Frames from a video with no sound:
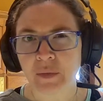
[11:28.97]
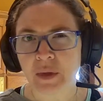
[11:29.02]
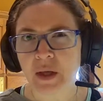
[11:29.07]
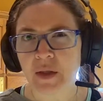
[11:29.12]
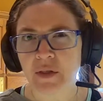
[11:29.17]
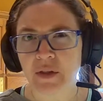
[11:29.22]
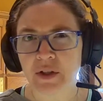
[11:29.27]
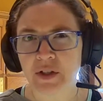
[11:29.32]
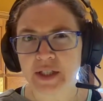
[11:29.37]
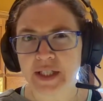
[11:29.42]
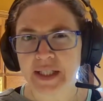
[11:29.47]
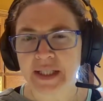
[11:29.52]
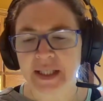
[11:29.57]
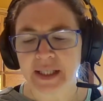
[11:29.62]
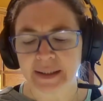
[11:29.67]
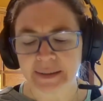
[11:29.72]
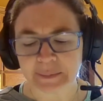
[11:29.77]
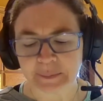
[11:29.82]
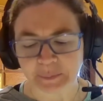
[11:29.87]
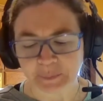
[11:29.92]
They're
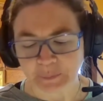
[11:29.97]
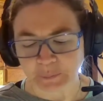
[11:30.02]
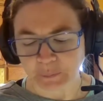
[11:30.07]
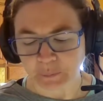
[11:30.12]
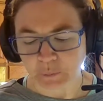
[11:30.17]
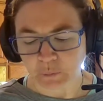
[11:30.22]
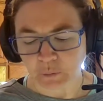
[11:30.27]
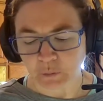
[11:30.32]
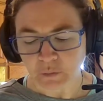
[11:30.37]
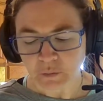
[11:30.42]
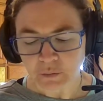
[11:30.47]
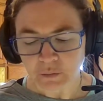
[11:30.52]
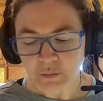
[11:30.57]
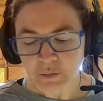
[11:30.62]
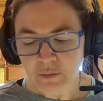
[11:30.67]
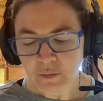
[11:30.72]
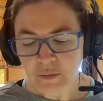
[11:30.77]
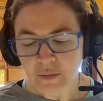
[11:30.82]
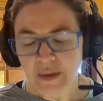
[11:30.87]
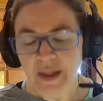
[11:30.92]
decent.
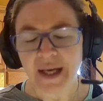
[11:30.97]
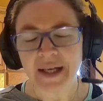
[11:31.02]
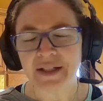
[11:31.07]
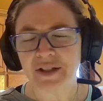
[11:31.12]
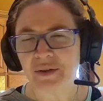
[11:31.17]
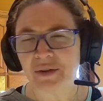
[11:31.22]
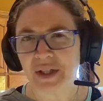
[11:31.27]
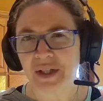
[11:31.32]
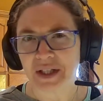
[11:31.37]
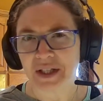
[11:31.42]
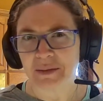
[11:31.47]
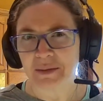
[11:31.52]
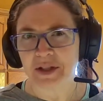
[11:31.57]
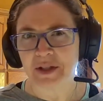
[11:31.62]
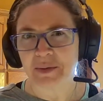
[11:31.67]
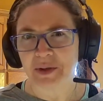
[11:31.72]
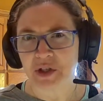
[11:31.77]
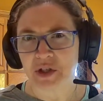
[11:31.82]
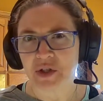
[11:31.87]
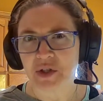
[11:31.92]
I don't like them as
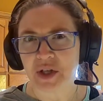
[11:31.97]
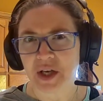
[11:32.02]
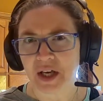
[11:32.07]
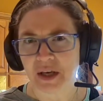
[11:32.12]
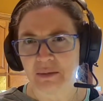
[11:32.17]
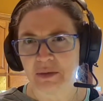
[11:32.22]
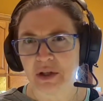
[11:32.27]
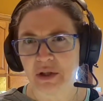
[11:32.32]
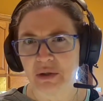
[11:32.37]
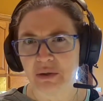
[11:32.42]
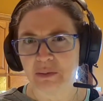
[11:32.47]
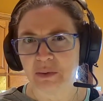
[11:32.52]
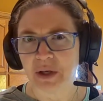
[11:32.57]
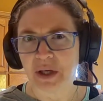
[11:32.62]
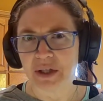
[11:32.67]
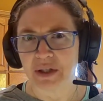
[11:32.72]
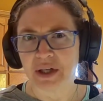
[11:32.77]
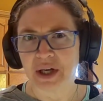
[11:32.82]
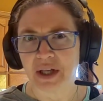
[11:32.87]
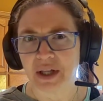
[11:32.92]
much as the Amy Lou
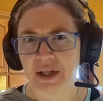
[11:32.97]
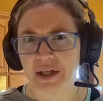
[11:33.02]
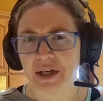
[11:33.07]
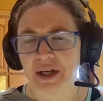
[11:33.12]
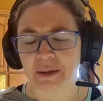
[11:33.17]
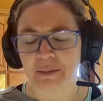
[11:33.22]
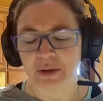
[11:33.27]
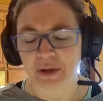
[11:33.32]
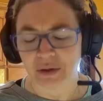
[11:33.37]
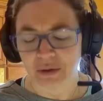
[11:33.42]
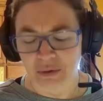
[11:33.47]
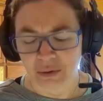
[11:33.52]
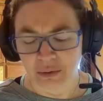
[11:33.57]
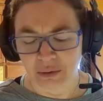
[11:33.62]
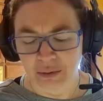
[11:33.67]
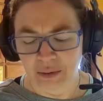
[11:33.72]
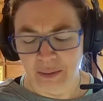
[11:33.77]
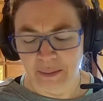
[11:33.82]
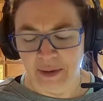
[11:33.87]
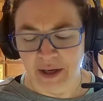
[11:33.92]
brand. I like Amy
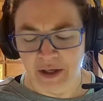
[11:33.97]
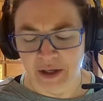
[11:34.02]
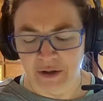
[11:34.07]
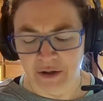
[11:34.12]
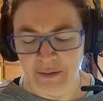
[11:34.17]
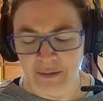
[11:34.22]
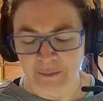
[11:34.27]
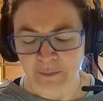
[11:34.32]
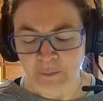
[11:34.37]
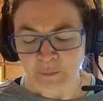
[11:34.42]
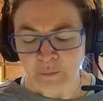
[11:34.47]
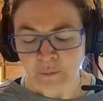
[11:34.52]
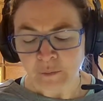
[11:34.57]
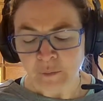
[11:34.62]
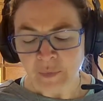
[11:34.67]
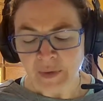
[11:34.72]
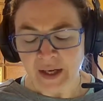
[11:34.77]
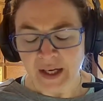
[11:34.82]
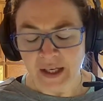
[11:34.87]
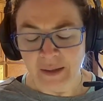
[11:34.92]
Lou better.
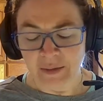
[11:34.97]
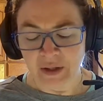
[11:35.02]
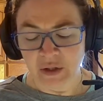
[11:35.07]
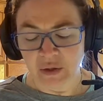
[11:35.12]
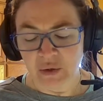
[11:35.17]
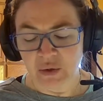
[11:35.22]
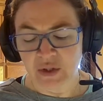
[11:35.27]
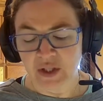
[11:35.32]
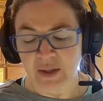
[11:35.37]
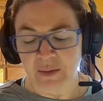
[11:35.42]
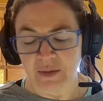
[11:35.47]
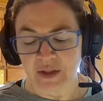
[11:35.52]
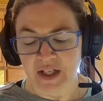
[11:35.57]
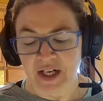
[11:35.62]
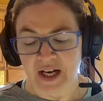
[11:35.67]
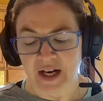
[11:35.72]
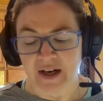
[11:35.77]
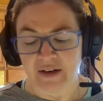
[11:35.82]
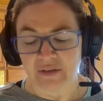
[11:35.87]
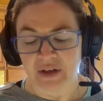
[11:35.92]
Amy Lou seems to
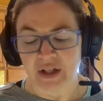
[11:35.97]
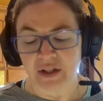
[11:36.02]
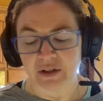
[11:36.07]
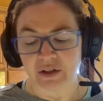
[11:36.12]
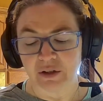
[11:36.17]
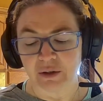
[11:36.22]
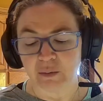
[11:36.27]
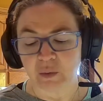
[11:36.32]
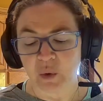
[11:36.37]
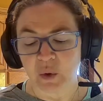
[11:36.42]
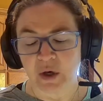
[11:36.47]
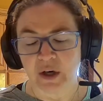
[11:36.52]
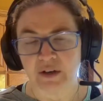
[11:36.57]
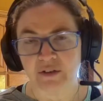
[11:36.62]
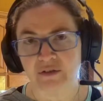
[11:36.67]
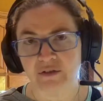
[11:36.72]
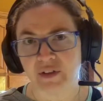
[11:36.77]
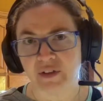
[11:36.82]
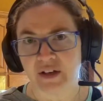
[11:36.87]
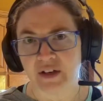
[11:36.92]
have a little more
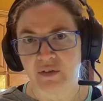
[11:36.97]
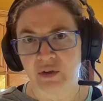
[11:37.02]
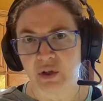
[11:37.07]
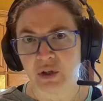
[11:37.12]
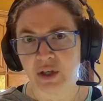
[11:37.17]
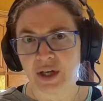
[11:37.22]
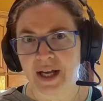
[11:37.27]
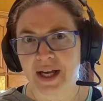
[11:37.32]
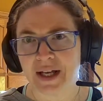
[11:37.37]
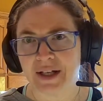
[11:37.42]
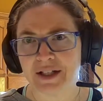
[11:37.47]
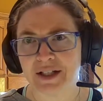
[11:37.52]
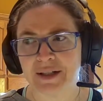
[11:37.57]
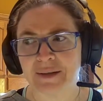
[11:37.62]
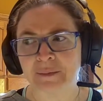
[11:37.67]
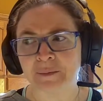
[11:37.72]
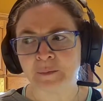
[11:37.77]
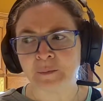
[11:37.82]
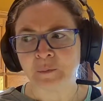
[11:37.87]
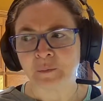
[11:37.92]
flavor and
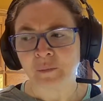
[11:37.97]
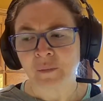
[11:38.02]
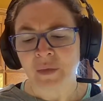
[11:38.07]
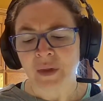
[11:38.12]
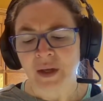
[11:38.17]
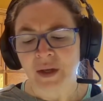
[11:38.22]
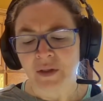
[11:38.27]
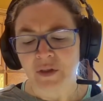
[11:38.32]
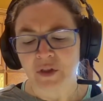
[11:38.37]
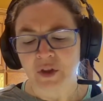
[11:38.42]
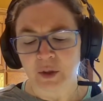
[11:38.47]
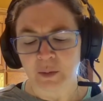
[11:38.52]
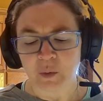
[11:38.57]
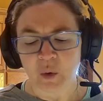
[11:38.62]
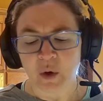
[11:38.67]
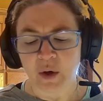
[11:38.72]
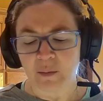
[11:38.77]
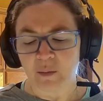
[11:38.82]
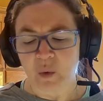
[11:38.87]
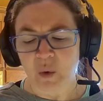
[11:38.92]
they're
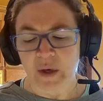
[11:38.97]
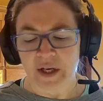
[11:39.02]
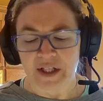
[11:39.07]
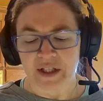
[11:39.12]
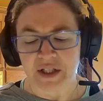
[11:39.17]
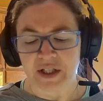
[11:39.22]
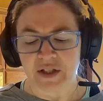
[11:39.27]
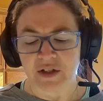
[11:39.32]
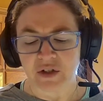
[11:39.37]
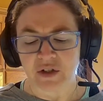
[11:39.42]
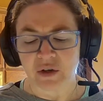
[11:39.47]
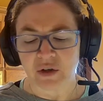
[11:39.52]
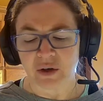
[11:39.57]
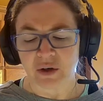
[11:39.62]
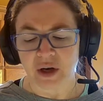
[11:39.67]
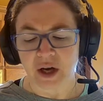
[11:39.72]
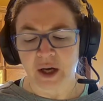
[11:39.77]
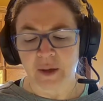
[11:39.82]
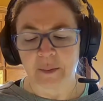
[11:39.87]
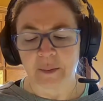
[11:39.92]
more moist. These are
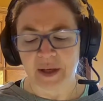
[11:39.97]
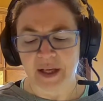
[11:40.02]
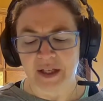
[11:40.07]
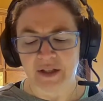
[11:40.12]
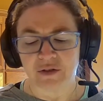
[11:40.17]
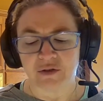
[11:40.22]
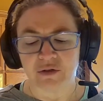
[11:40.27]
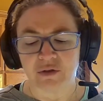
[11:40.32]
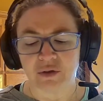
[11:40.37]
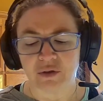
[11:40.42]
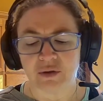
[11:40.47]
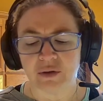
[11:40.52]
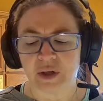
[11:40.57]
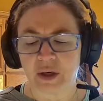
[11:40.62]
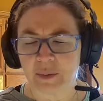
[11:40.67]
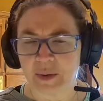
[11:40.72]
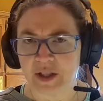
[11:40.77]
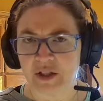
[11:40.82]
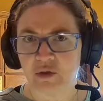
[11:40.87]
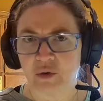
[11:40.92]
a bit
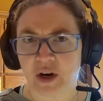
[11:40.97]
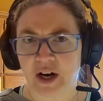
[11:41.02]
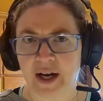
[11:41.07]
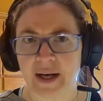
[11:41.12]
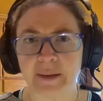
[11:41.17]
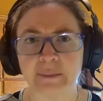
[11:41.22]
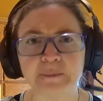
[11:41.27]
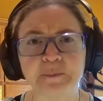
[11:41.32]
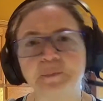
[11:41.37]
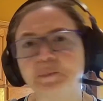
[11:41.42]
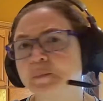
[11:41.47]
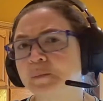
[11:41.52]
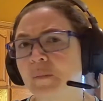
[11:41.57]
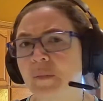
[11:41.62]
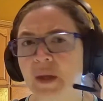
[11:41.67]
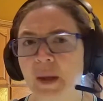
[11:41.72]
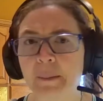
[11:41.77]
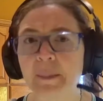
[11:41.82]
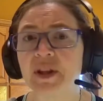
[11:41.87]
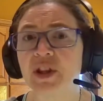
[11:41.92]
dry,
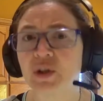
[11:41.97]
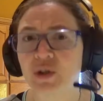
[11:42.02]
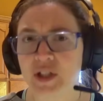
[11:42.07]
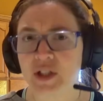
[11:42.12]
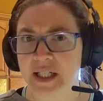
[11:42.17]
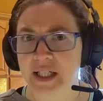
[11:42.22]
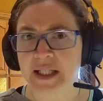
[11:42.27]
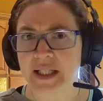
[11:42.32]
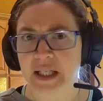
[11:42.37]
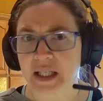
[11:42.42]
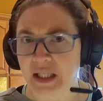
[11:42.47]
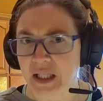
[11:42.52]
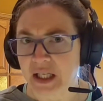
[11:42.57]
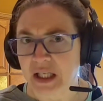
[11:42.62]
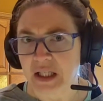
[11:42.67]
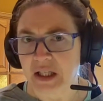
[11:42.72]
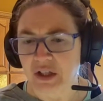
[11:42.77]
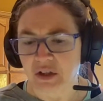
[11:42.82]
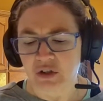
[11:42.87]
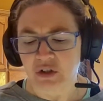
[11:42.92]
but they're decent.
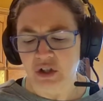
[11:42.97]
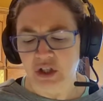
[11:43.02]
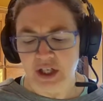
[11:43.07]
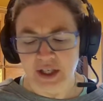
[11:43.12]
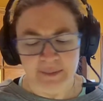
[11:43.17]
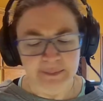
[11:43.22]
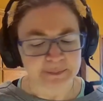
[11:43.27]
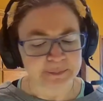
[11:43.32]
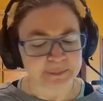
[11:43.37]
Like they're good